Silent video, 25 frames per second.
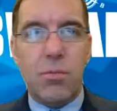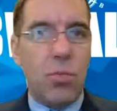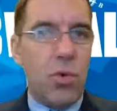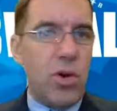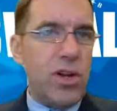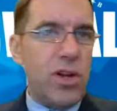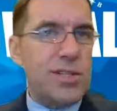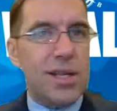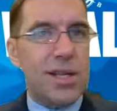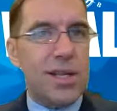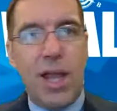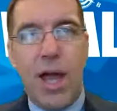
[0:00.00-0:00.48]

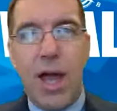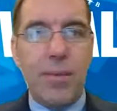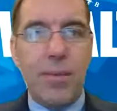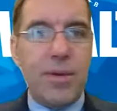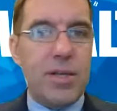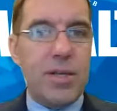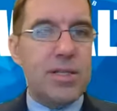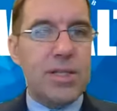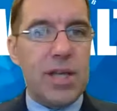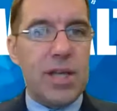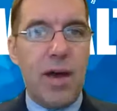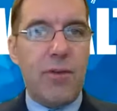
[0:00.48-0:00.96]
moist climate
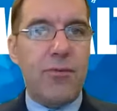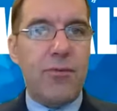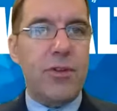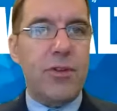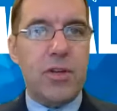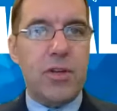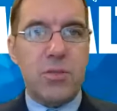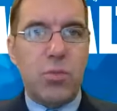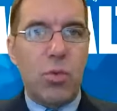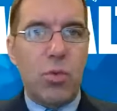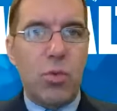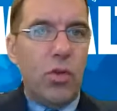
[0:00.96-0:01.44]
and stuff, and
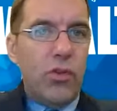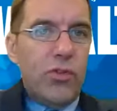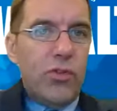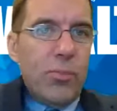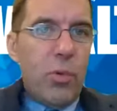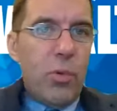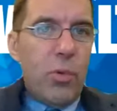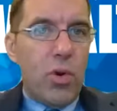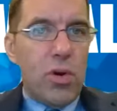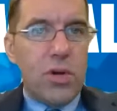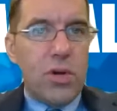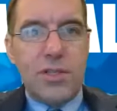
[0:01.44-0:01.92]
there's mold
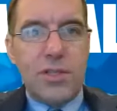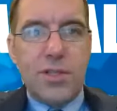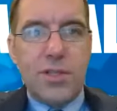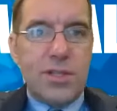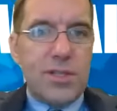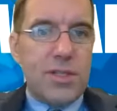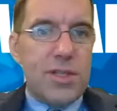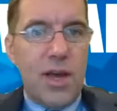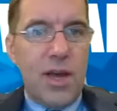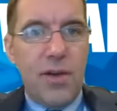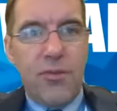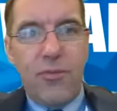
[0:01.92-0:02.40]
spores and
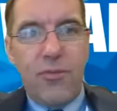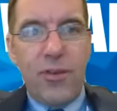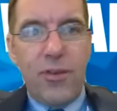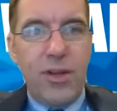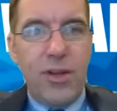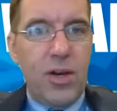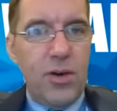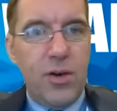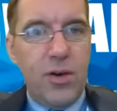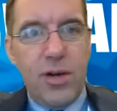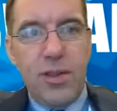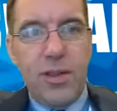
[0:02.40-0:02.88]
stuff you
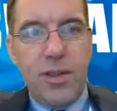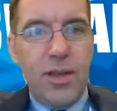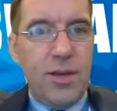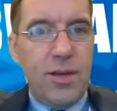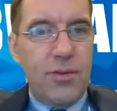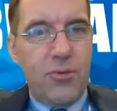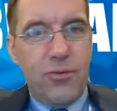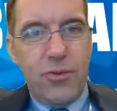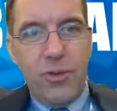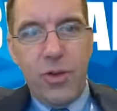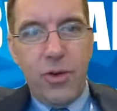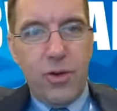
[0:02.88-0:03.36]
know
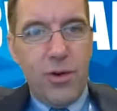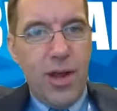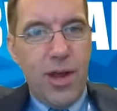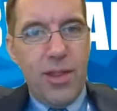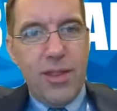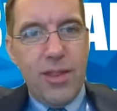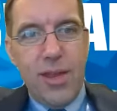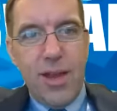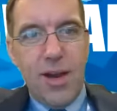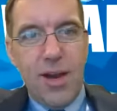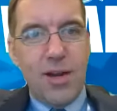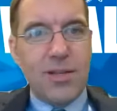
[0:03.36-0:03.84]
that float
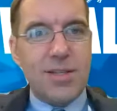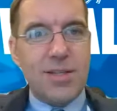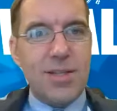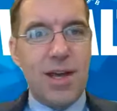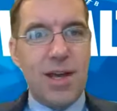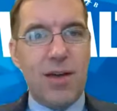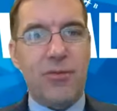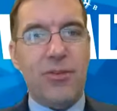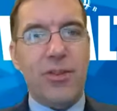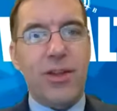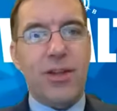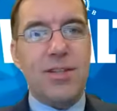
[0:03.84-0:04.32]
around the air and
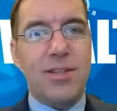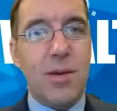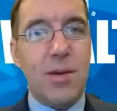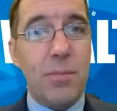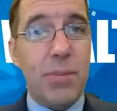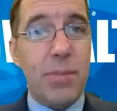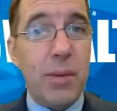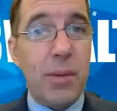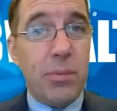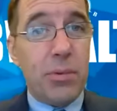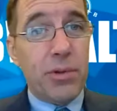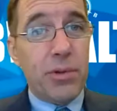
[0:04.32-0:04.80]
stuff that some
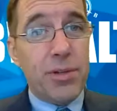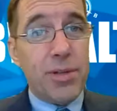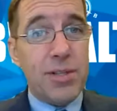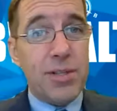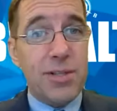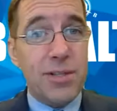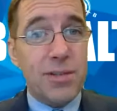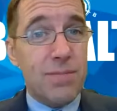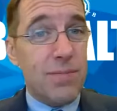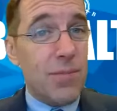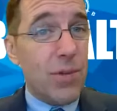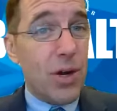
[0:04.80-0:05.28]
people just
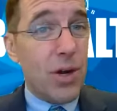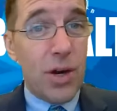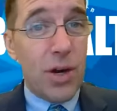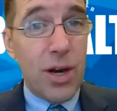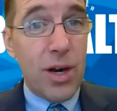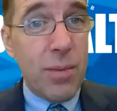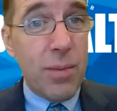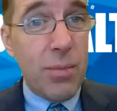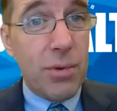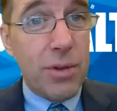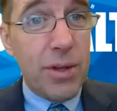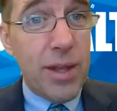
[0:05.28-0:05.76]
aren't
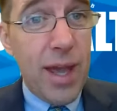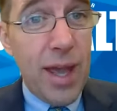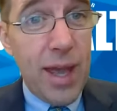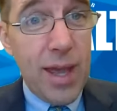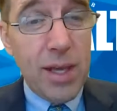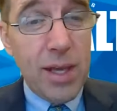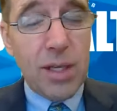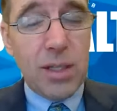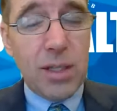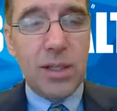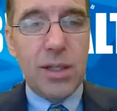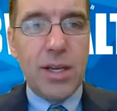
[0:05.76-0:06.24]
able to
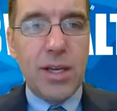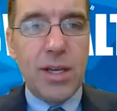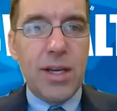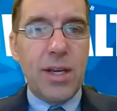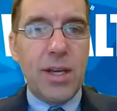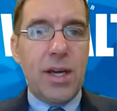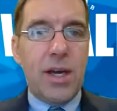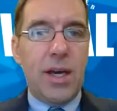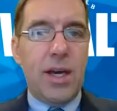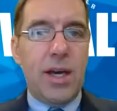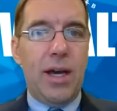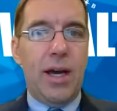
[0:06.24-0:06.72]
handle
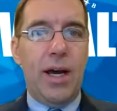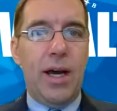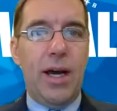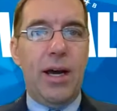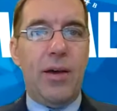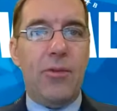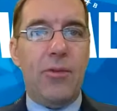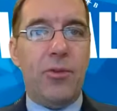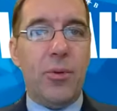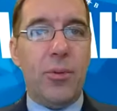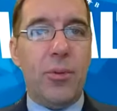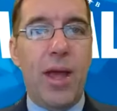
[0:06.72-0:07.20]

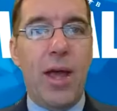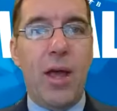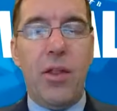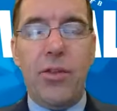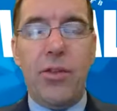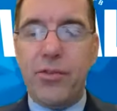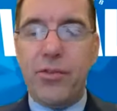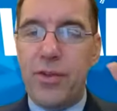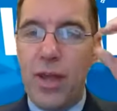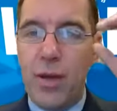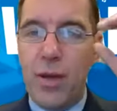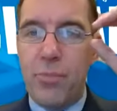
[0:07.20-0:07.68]
uh, from a
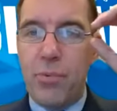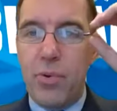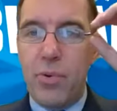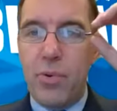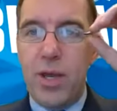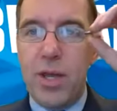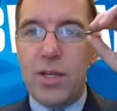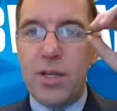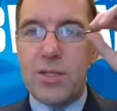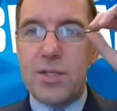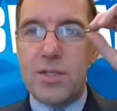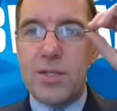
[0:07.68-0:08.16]
health
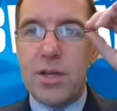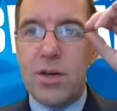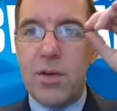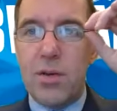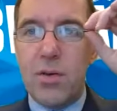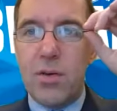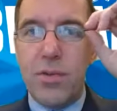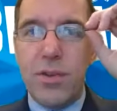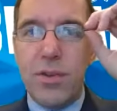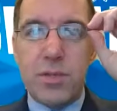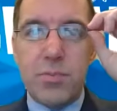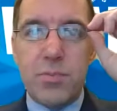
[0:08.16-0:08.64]
standpoint. And
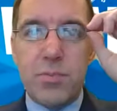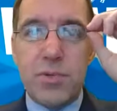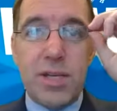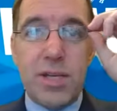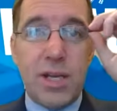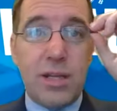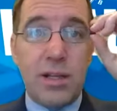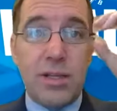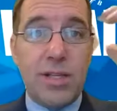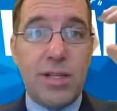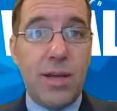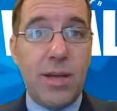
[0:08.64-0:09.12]
so this
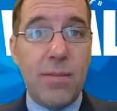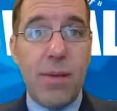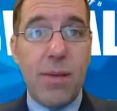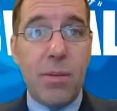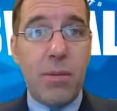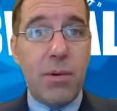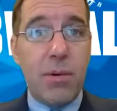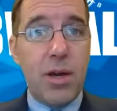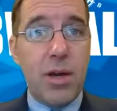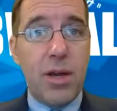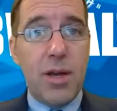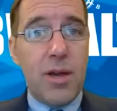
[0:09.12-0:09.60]
particular team
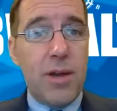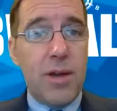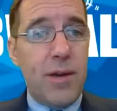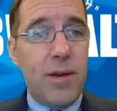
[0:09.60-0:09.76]
member,